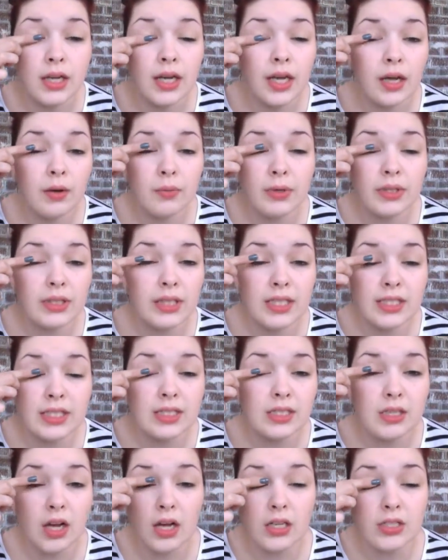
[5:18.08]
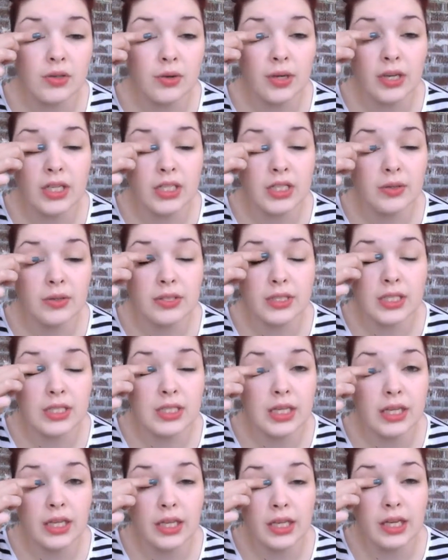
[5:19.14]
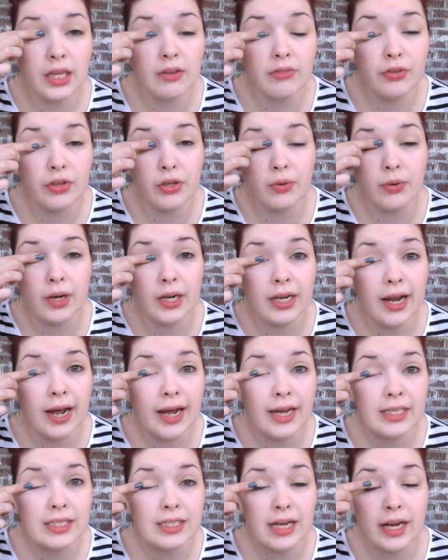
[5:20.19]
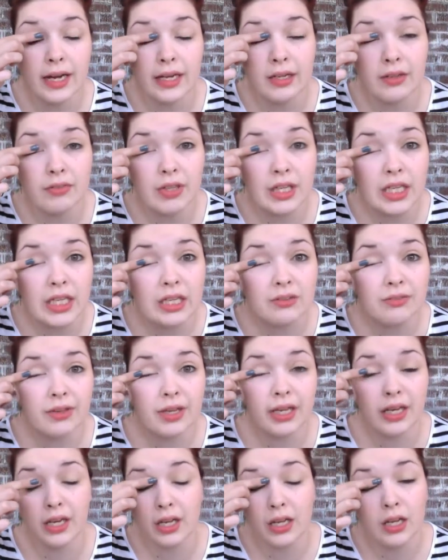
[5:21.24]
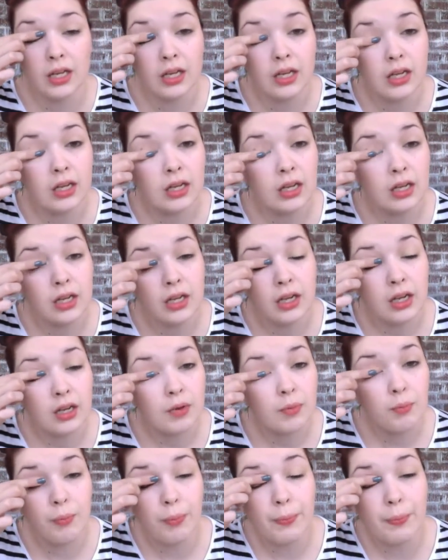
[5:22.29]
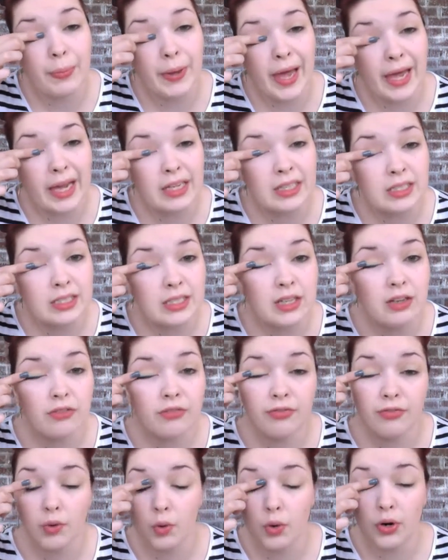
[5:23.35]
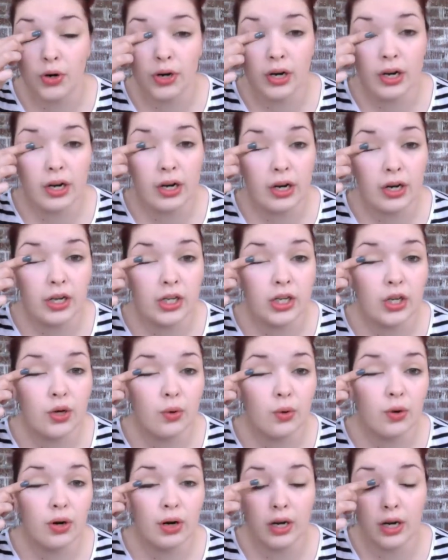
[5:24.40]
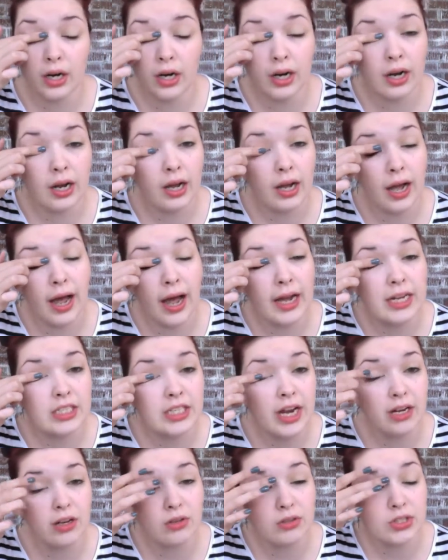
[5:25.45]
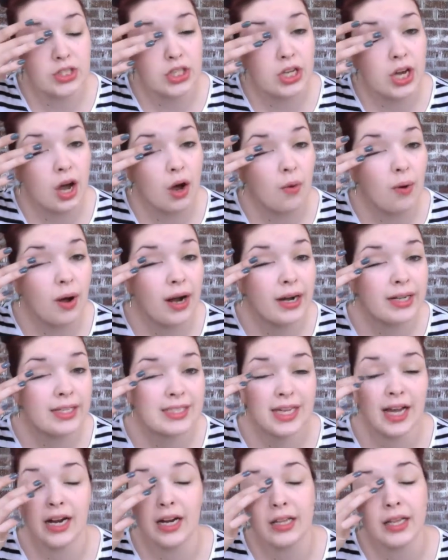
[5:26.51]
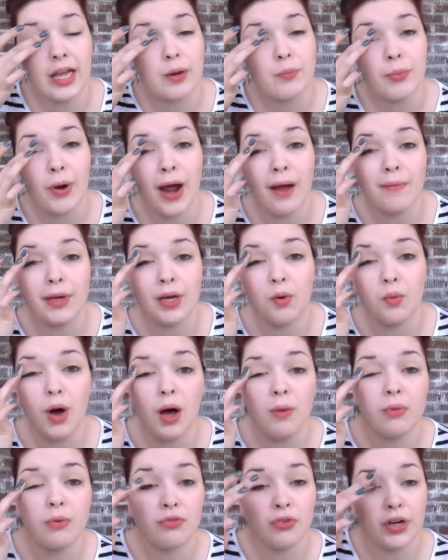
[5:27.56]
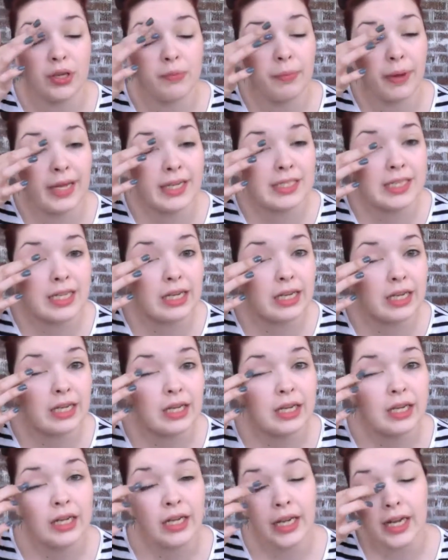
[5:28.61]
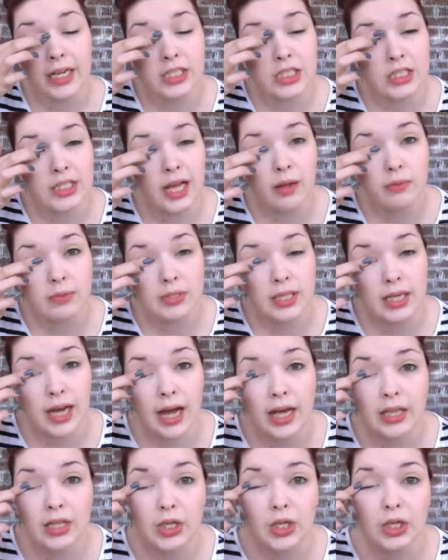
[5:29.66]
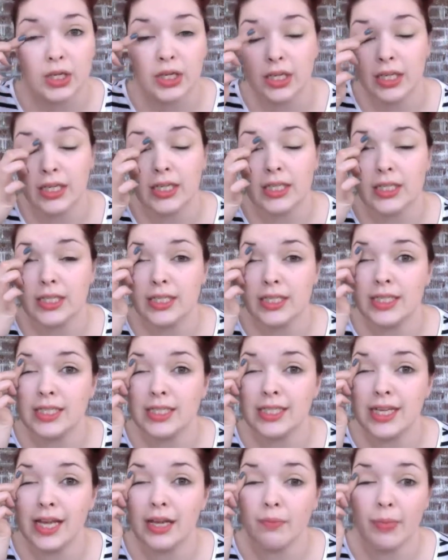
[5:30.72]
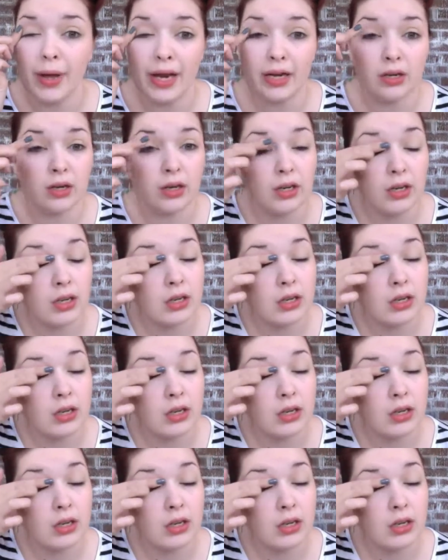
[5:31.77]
And what this is also going to do is it's going to give you a nice kind of even base for your eyeshadow to go on. It's kind of like priming a wall before you paint it. It just helps the color sit better.